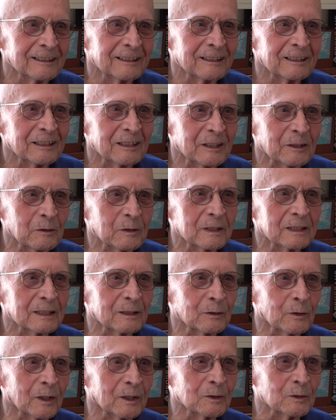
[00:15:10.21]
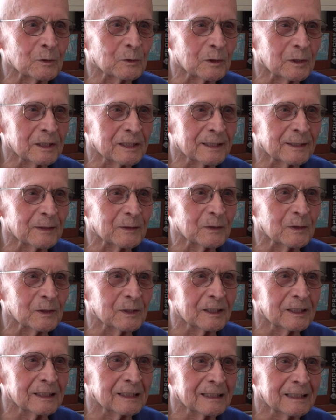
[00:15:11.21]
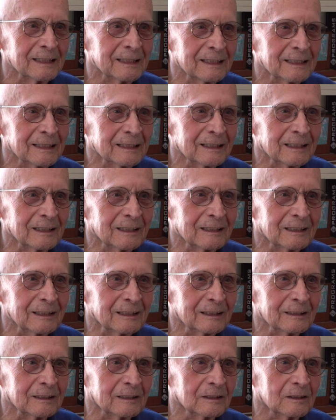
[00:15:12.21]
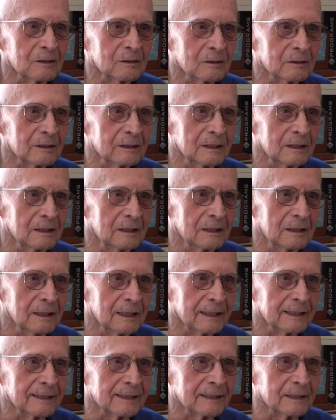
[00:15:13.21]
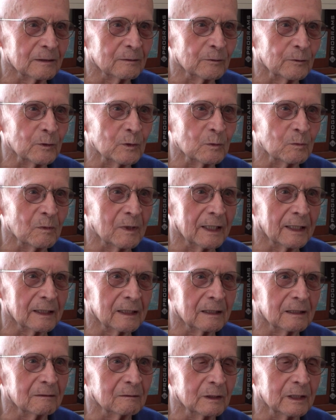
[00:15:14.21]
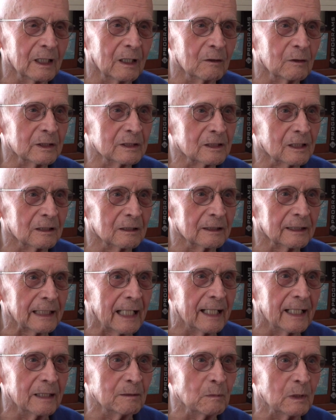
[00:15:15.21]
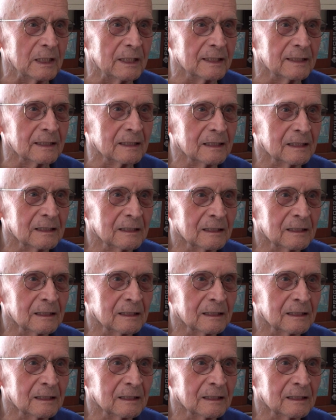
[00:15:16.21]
There was a grocery store, called the Exeter Food Market. We always called it Jaime's because